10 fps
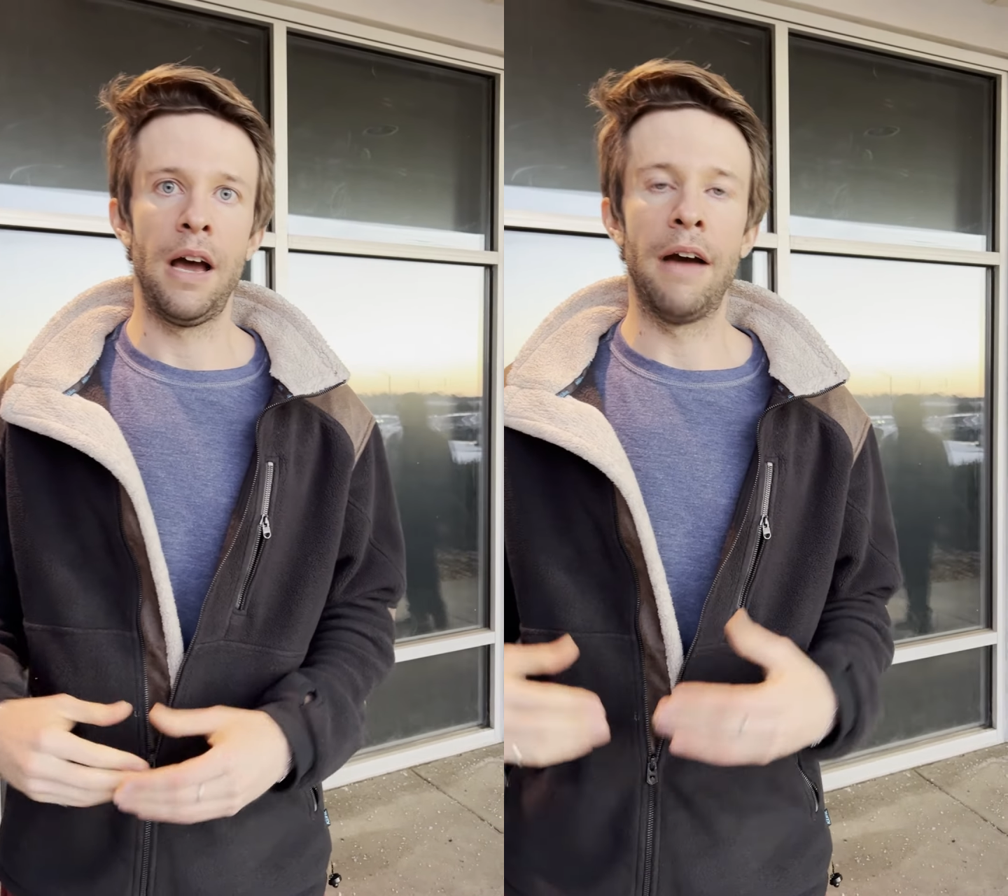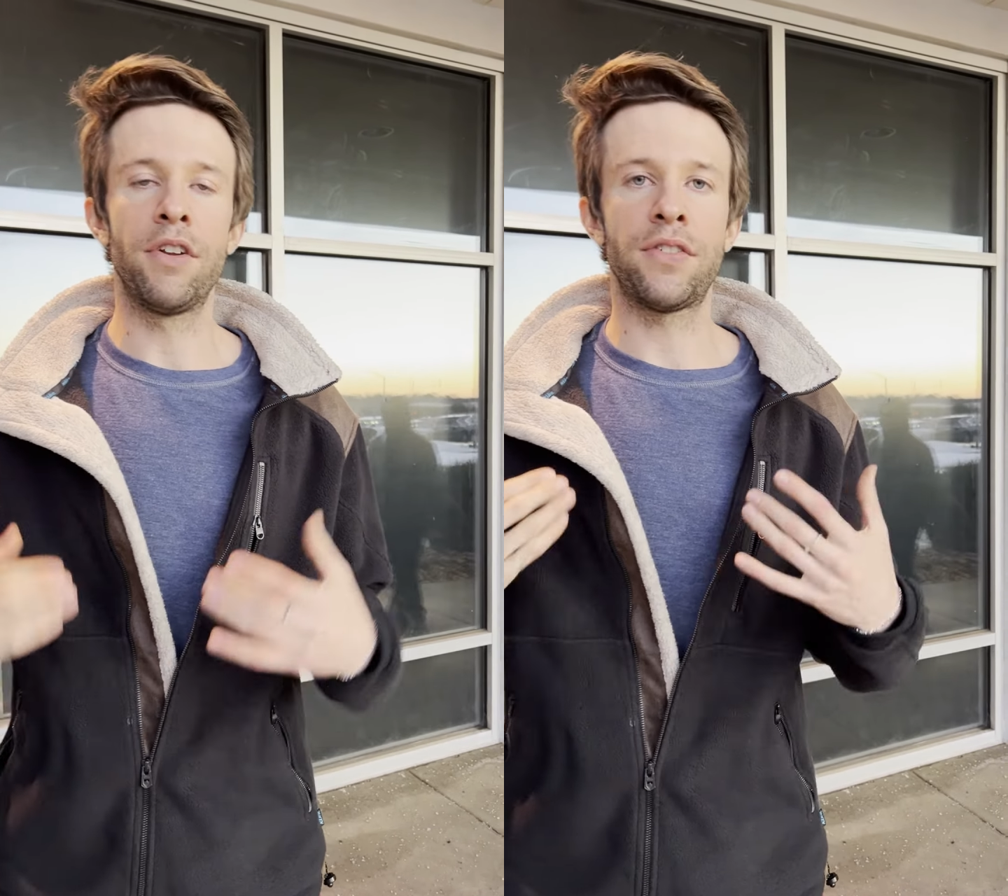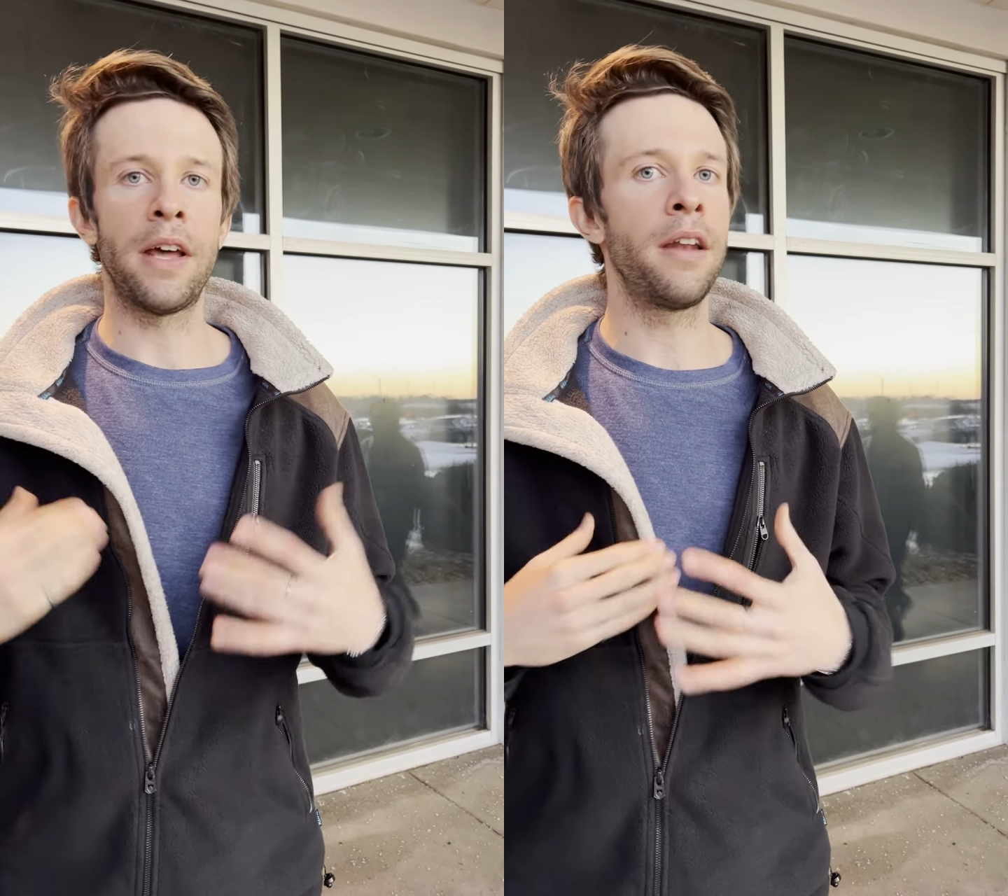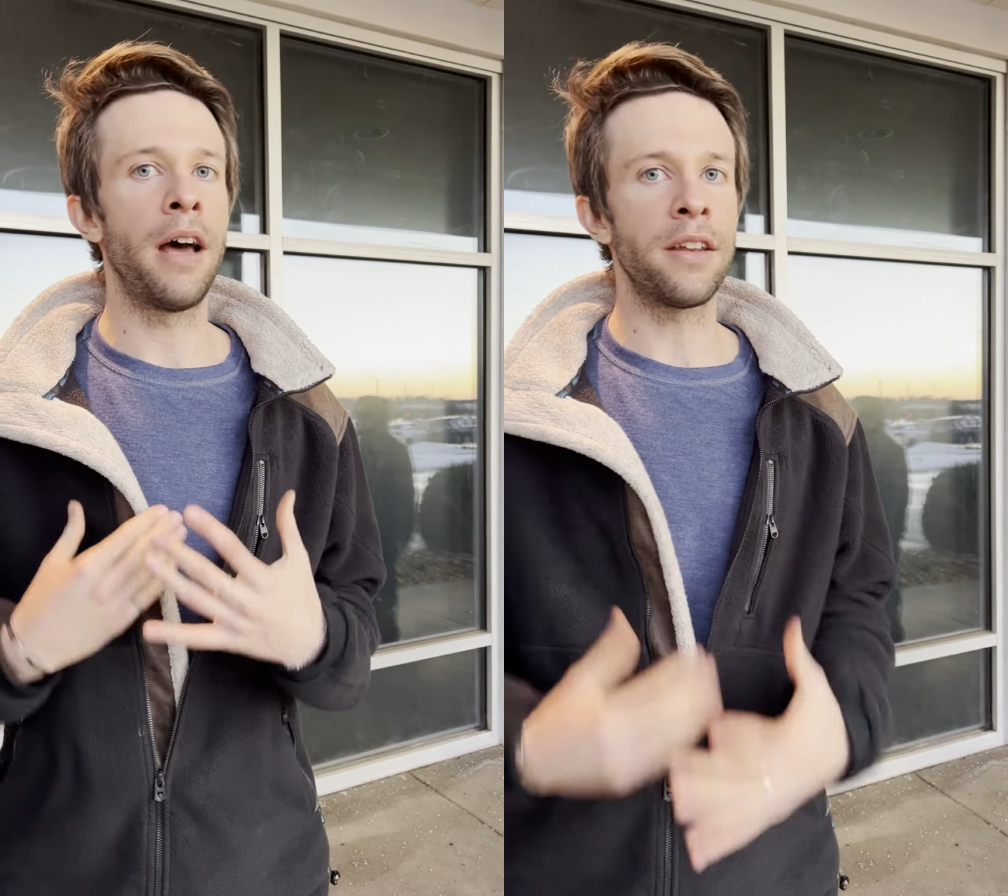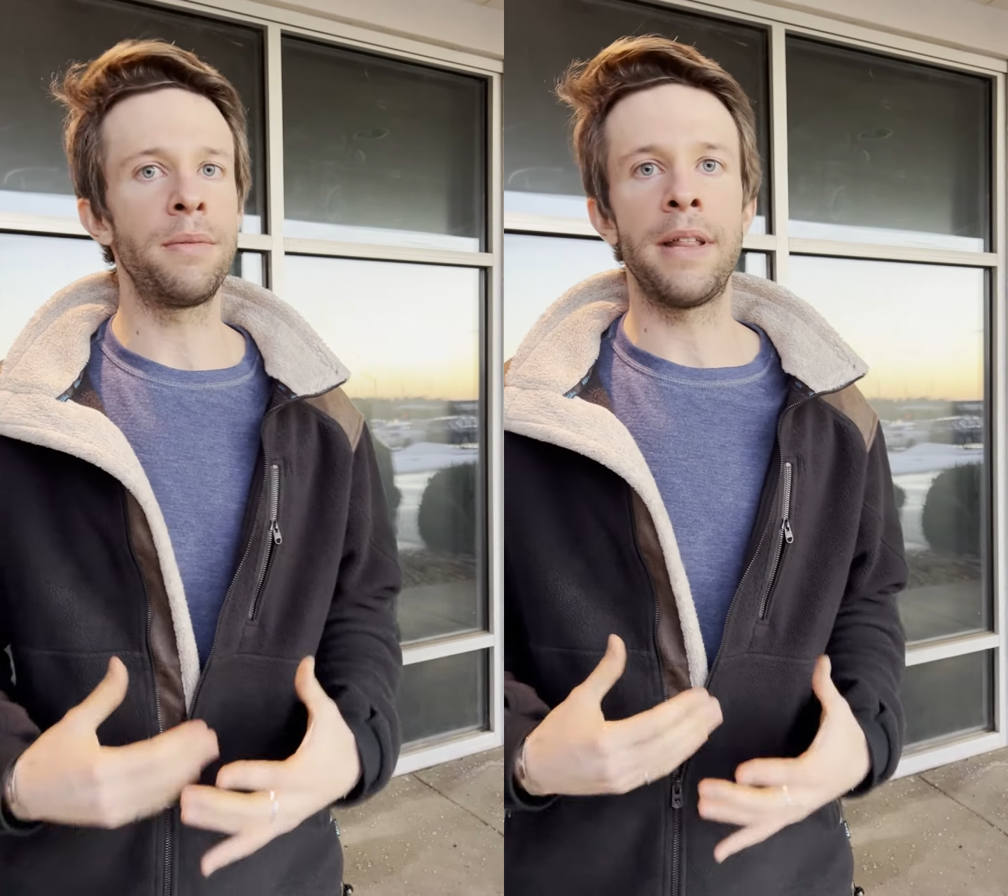I've decided
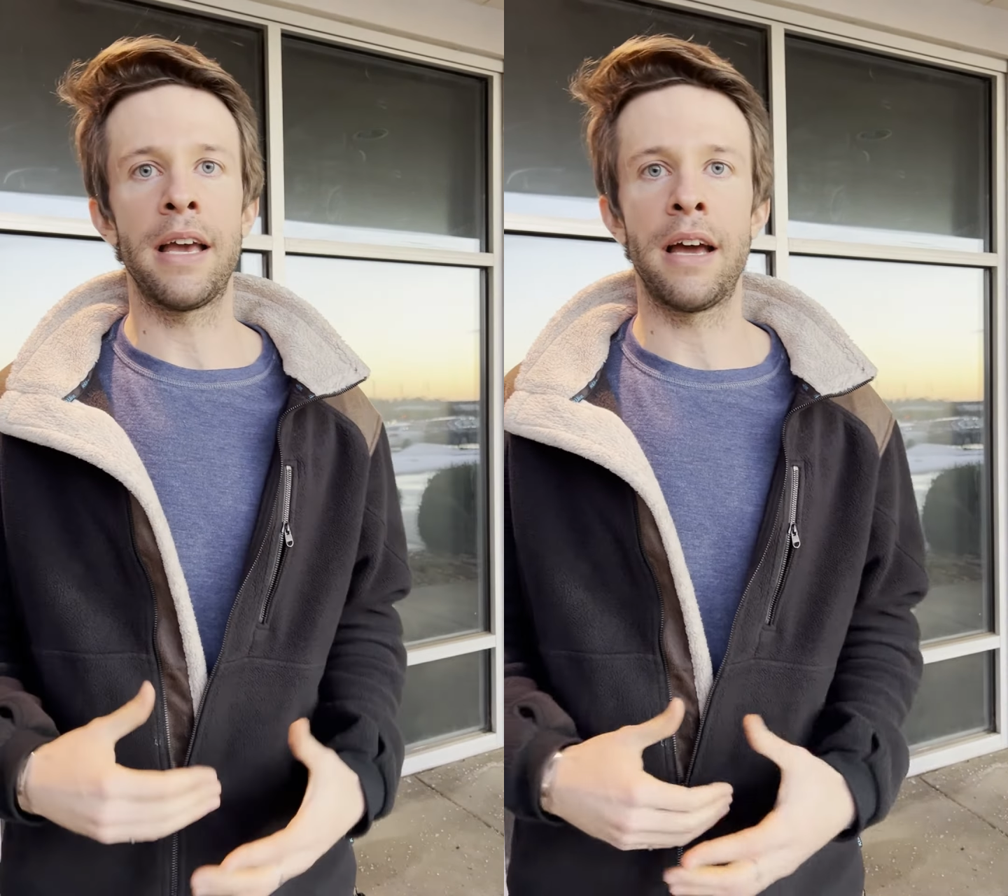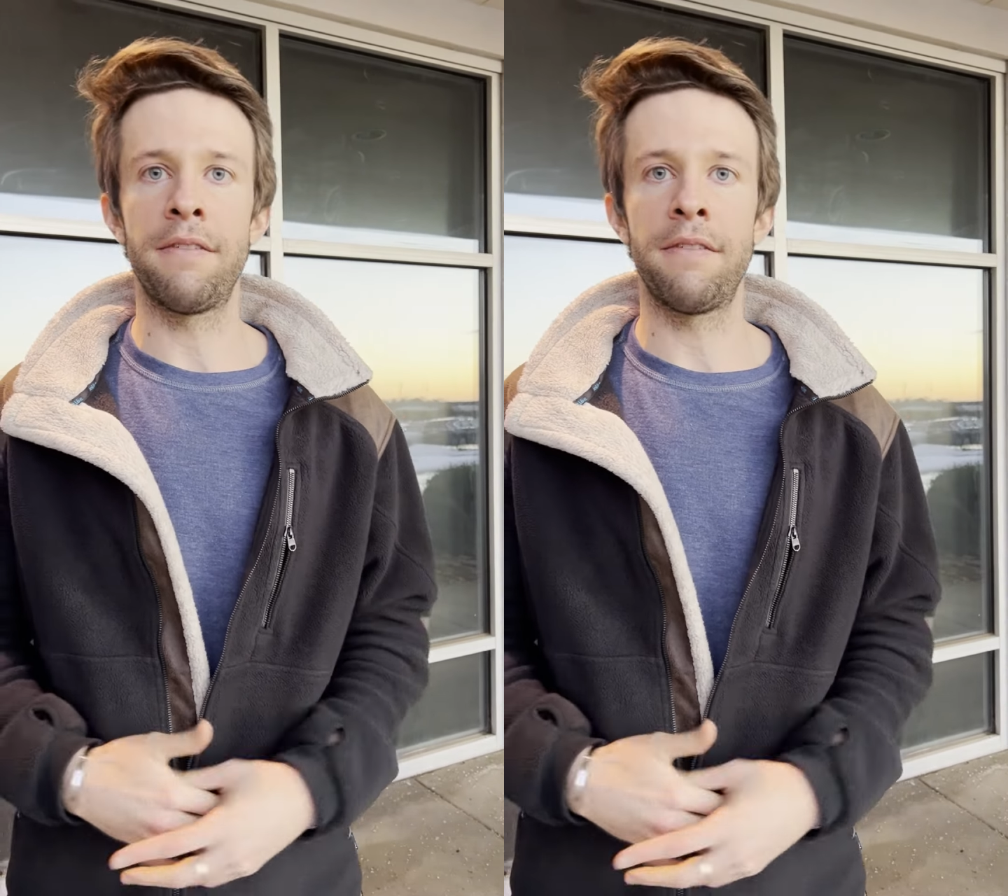not to be that